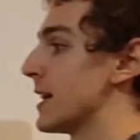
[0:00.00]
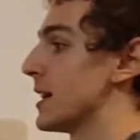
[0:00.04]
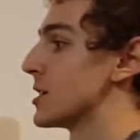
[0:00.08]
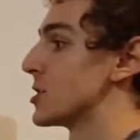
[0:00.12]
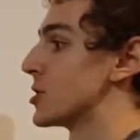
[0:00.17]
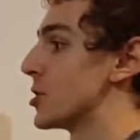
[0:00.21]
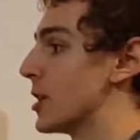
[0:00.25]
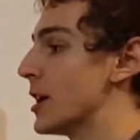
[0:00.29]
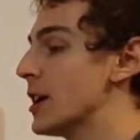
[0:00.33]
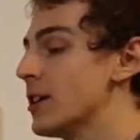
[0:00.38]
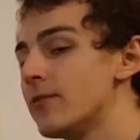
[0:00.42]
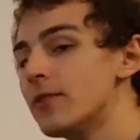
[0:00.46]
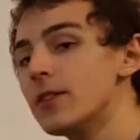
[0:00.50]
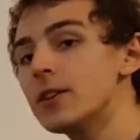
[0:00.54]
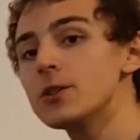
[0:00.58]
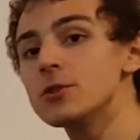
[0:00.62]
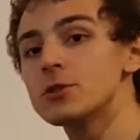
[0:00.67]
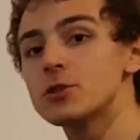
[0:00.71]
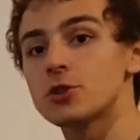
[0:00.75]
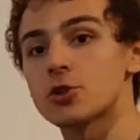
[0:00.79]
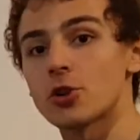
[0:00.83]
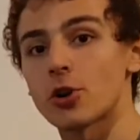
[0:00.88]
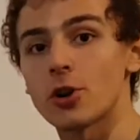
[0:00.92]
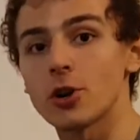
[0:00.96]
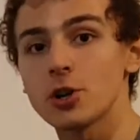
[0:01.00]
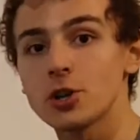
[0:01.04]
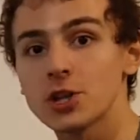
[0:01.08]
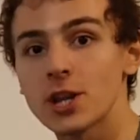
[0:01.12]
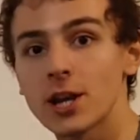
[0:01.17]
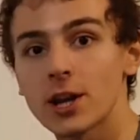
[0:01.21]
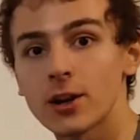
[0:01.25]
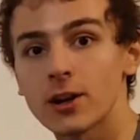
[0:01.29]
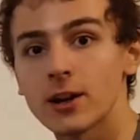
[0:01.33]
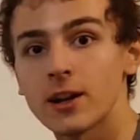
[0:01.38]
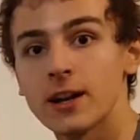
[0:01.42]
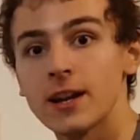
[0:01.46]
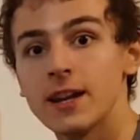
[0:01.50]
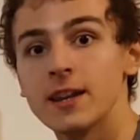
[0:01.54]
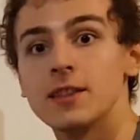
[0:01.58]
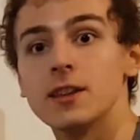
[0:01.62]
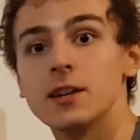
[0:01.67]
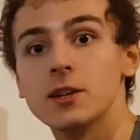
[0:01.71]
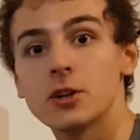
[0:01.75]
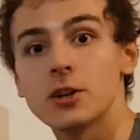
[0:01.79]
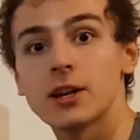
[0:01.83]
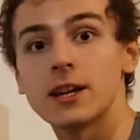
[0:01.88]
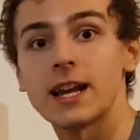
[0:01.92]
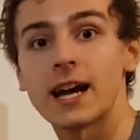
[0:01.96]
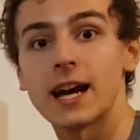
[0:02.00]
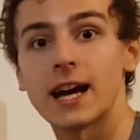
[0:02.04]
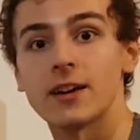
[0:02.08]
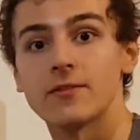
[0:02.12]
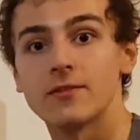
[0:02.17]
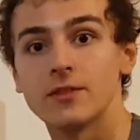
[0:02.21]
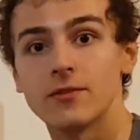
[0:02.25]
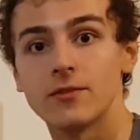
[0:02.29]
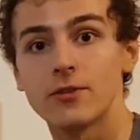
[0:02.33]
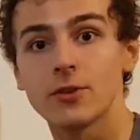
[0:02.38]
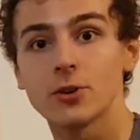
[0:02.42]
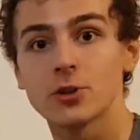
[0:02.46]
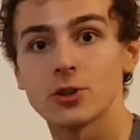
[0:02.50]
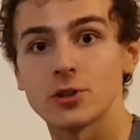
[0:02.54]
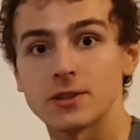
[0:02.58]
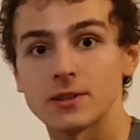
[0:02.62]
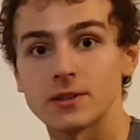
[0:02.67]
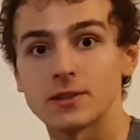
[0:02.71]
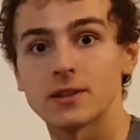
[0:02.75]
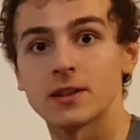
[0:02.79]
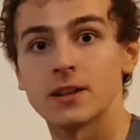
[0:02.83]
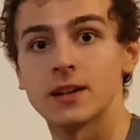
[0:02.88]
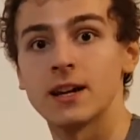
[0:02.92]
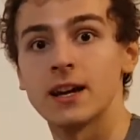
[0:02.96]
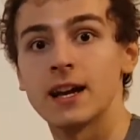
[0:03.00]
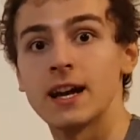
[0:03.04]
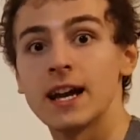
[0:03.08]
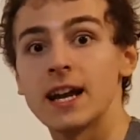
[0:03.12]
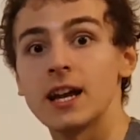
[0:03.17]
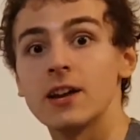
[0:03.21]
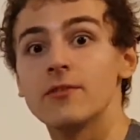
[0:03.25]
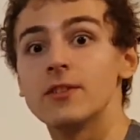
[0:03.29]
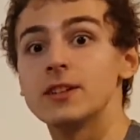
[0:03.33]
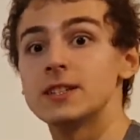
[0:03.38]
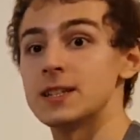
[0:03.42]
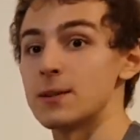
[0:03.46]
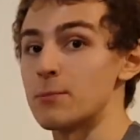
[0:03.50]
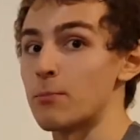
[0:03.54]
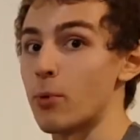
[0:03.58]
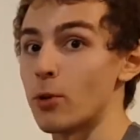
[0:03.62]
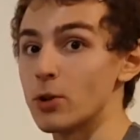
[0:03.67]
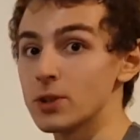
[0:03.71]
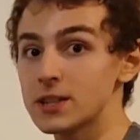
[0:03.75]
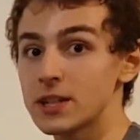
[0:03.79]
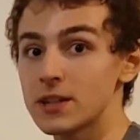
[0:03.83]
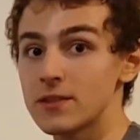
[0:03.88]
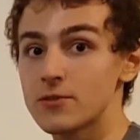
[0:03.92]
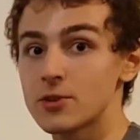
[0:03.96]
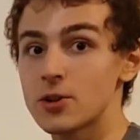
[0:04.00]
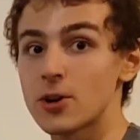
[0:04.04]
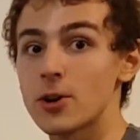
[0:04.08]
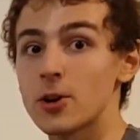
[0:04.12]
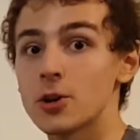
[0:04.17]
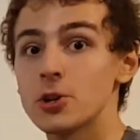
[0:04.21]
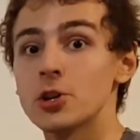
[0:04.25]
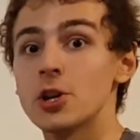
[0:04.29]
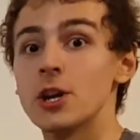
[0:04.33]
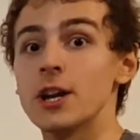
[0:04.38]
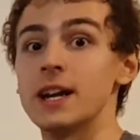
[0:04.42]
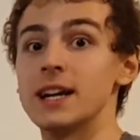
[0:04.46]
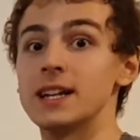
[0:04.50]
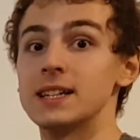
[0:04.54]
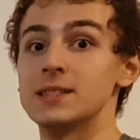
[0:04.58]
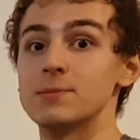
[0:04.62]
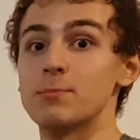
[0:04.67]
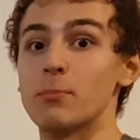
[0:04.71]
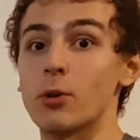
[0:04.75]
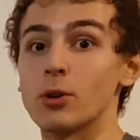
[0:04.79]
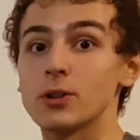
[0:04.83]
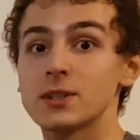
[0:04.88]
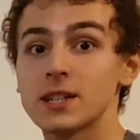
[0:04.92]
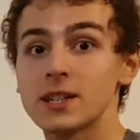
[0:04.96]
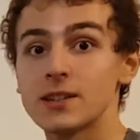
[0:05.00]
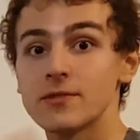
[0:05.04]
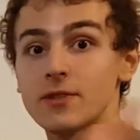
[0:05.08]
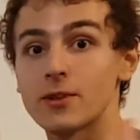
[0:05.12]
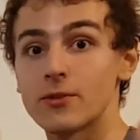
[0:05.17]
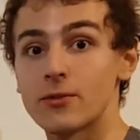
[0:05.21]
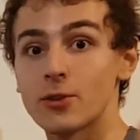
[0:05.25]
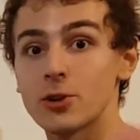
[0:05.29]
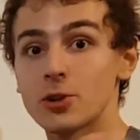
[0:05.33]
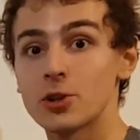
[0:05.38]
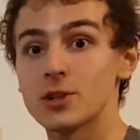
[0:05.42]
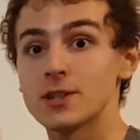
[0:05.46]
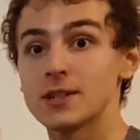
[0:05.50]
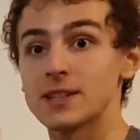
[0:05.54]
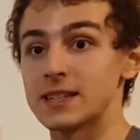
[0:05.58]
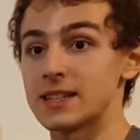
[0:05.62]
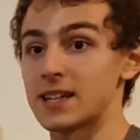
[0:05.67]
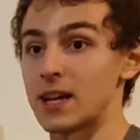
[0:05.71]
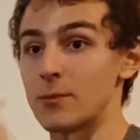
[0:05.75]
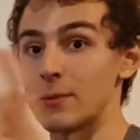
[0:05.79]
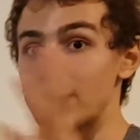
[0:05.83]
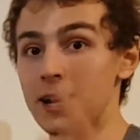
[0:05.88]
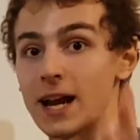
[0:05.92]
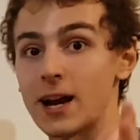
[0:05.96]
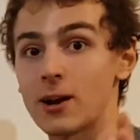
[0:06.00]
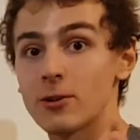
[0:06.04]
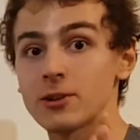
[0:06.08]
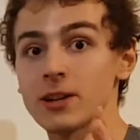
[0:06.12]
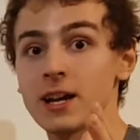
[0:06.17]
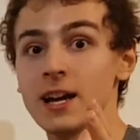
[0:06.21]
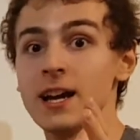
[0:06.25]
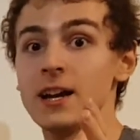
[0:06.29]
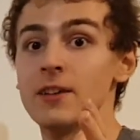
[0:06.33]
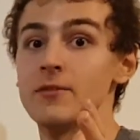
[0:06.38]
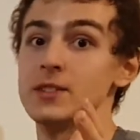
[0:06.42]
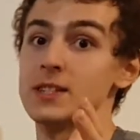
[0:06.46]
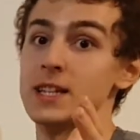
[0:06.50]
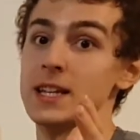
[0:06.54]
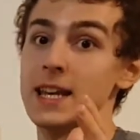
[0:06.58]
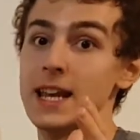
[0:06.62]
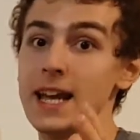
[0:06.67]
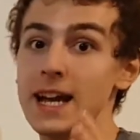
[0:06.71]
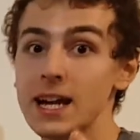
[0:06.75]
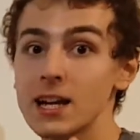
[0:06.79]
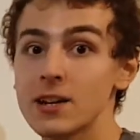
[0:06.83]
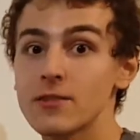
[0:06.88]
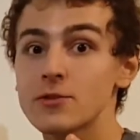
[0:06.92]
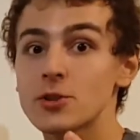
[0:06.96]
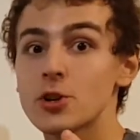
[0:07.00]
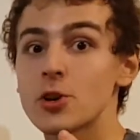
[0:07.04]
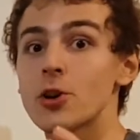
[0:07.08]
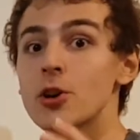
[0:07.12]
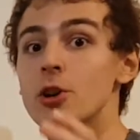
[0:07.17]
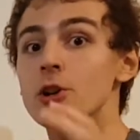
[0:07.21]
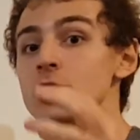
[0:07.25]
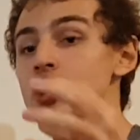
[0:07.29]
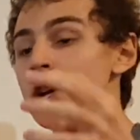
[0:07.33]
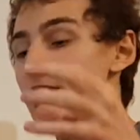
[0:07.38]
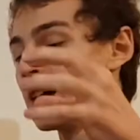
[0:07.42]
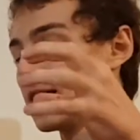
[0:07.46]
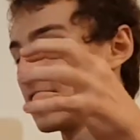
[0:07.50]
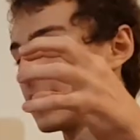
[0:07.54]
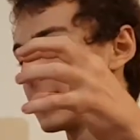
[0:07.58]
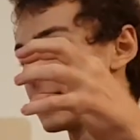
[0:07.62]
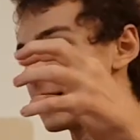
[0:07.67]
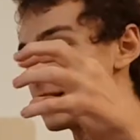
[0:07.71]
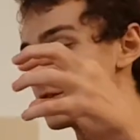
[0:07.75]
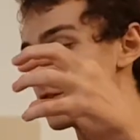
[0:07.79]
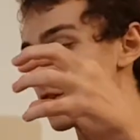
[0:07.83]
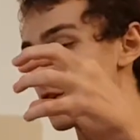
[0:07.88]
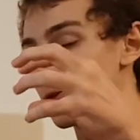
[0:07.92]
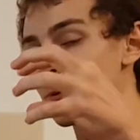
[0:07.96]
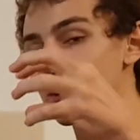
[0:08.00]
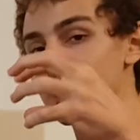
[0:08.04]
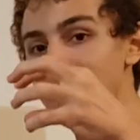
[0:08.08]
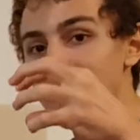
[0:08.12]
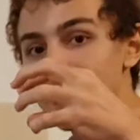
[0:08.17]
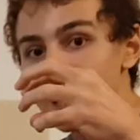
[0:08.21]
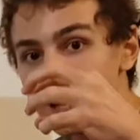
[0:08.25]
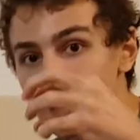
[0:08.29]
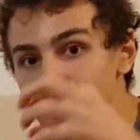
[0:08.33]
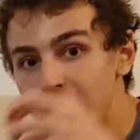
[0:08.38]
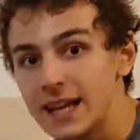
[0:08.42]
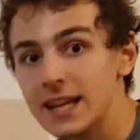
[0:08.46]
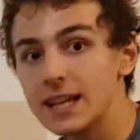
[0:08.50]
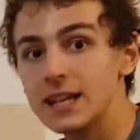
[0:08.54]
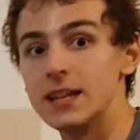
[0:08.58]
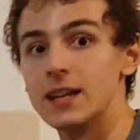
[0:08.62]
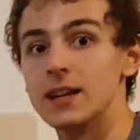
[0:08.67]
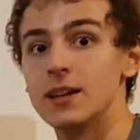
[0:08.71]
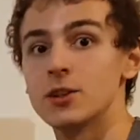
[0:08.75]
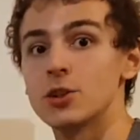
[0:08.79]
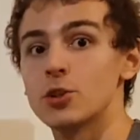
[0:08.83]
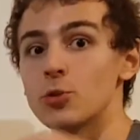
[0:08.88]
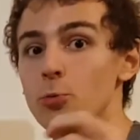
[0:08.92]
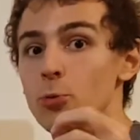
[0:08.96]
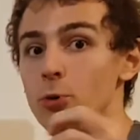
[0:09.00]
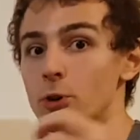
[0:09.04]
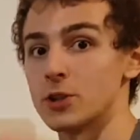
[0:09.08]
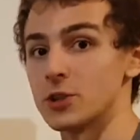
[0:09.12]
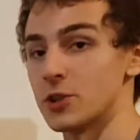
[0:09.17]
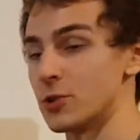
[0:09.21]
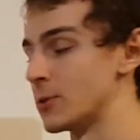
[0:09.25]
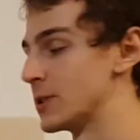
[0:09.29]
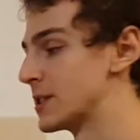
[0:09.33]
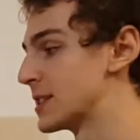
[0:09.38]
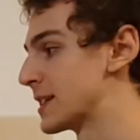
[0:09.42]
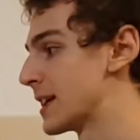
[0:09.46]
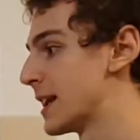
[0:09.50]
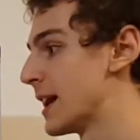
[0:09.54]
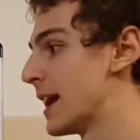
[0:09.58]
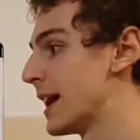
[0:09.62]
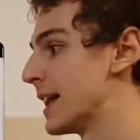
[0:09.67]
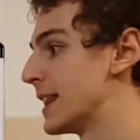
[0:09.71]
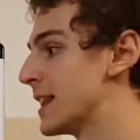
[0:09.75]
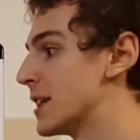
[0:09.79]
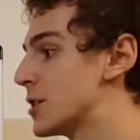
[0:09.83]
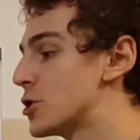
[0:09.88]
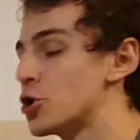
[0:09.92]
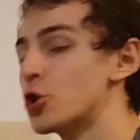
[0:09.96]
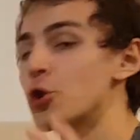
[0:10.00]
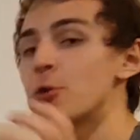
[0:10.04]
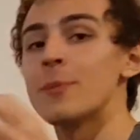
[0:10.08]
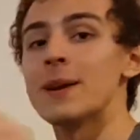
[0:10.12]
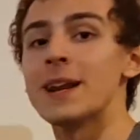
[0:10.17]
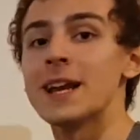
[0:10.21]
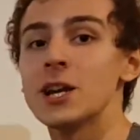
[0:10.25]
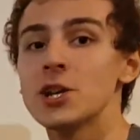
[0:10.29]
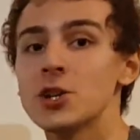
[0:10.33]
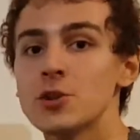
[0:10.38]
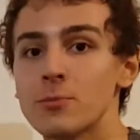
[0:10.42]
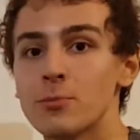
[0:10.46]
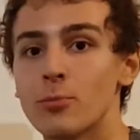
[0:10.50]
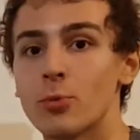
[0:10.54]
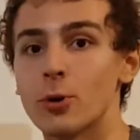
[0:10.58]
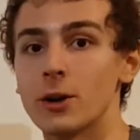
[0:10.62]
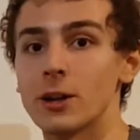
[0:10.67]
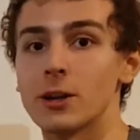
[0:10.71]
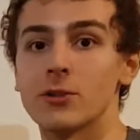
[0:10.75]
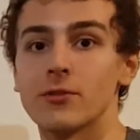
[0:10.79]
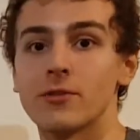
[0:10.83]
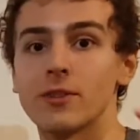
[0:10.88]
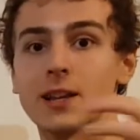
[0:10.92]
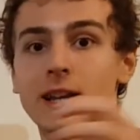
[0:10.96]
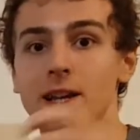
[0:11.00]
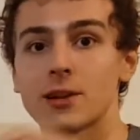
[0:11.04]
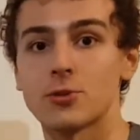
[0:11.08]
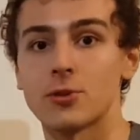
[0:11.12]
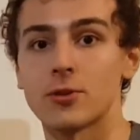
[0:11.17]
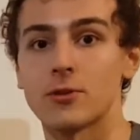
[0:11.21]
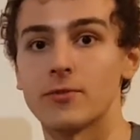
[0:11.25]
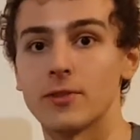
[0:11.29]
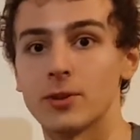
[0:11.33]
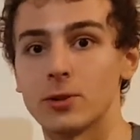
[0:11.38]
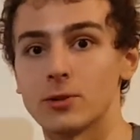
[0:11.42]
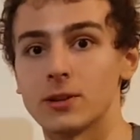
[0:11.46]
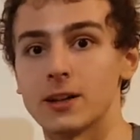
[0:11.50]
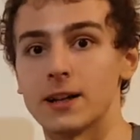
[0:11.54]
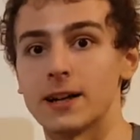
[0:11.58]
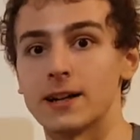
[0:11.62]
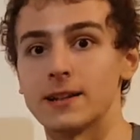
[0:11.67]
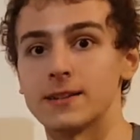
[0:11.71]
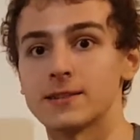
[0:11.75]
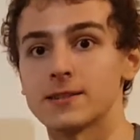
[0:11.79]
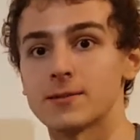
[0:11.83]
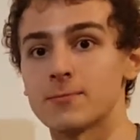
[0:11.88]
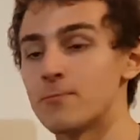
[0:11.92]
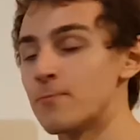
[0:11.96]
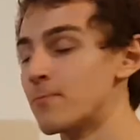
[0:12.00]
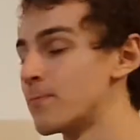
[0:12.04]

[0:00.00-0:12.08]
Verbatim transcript: So if there's charge there, then you're going to have divergence. If it's a positive charge, it's positive divergence, it's coming out. If it's a negative charge, things are going in towards. So it's the termination point of electric field lines.